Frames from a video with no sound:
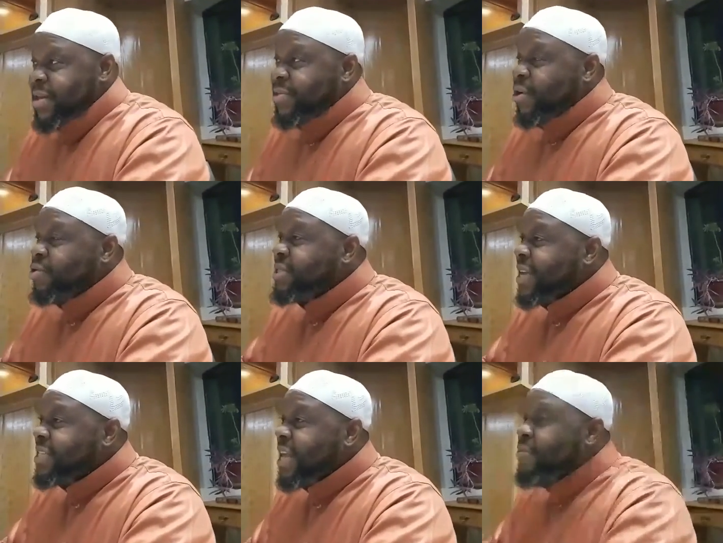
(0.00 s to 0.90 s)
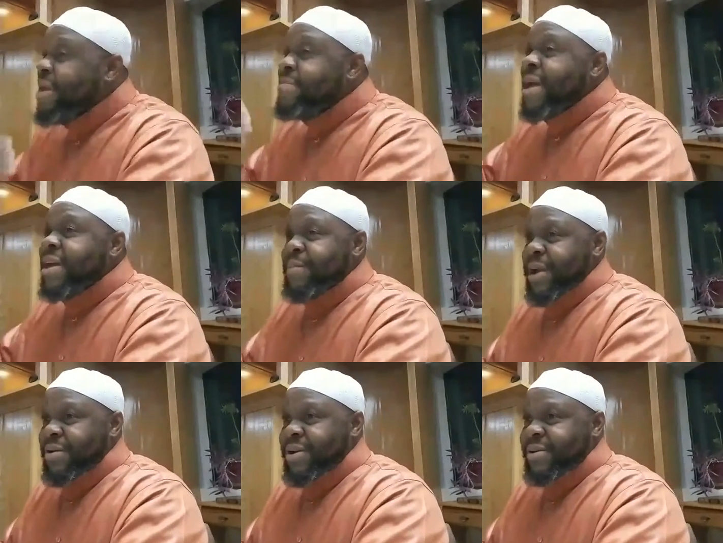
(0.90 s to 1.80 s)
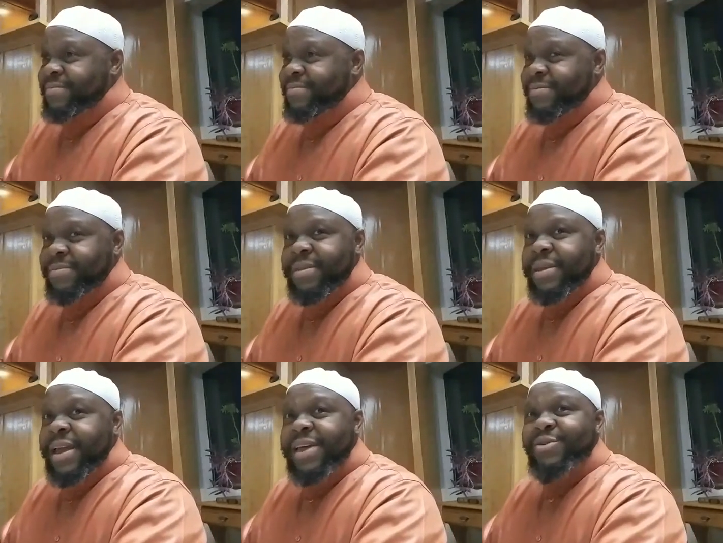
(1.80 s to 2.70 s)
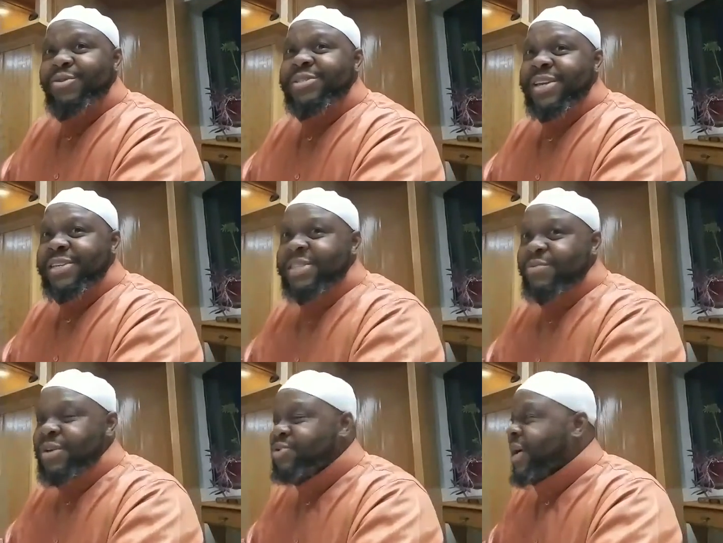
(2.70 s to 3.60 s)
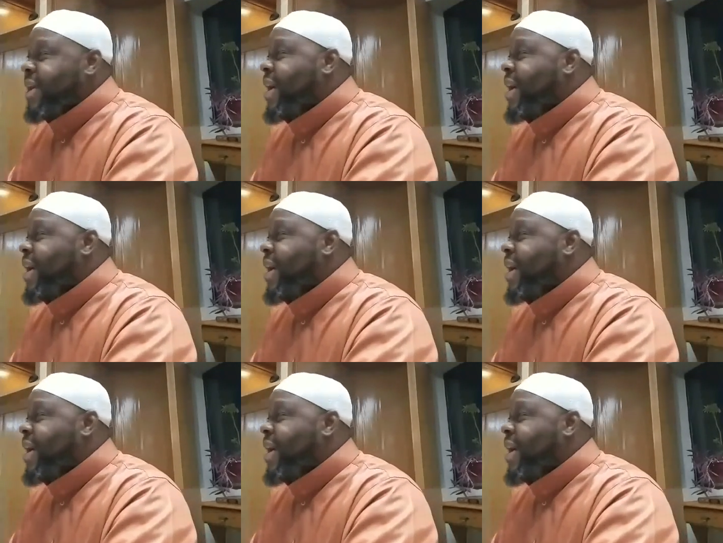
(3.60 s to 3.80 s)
Those things that we make apparent and those things that we try to